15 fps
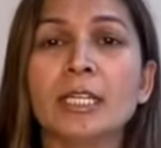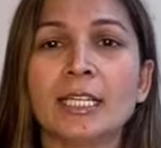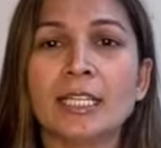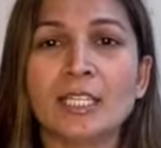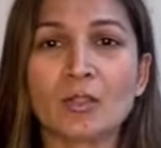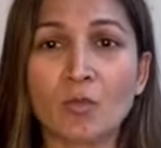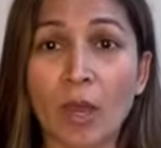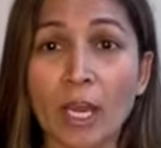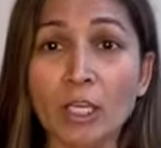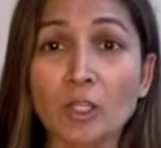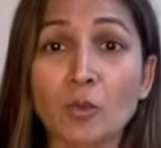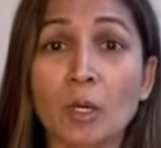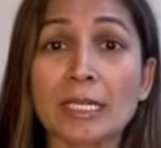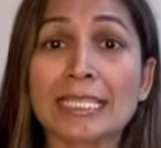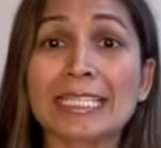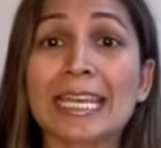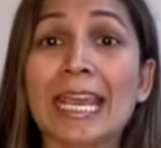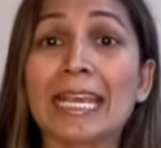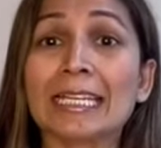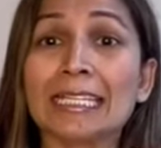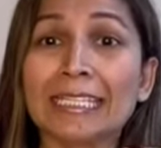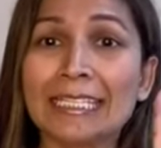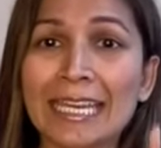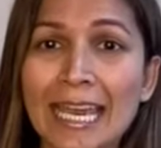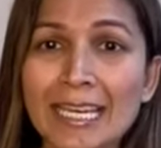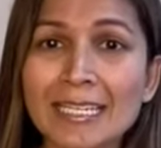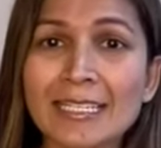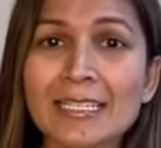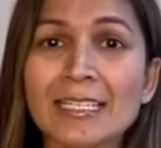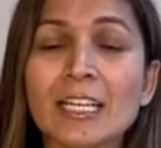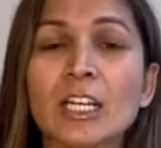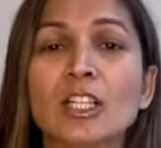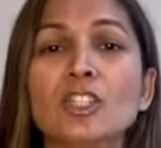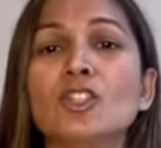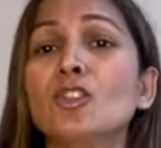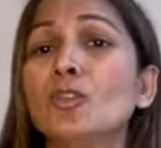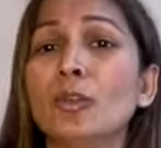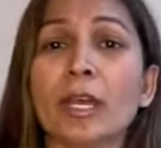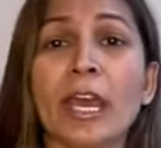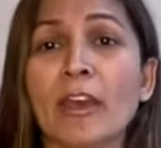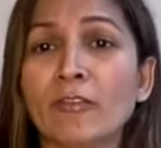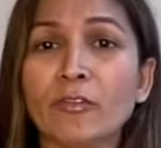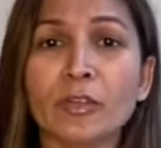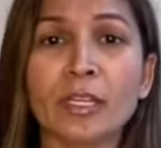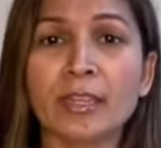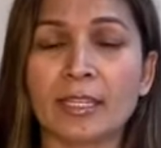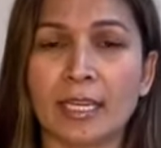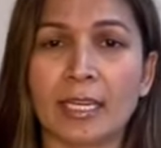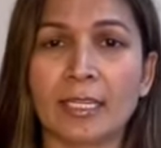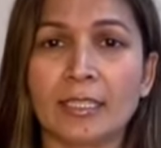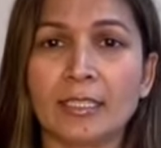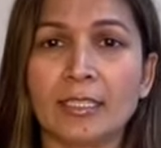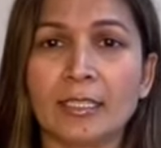is when you are saying yes to everything,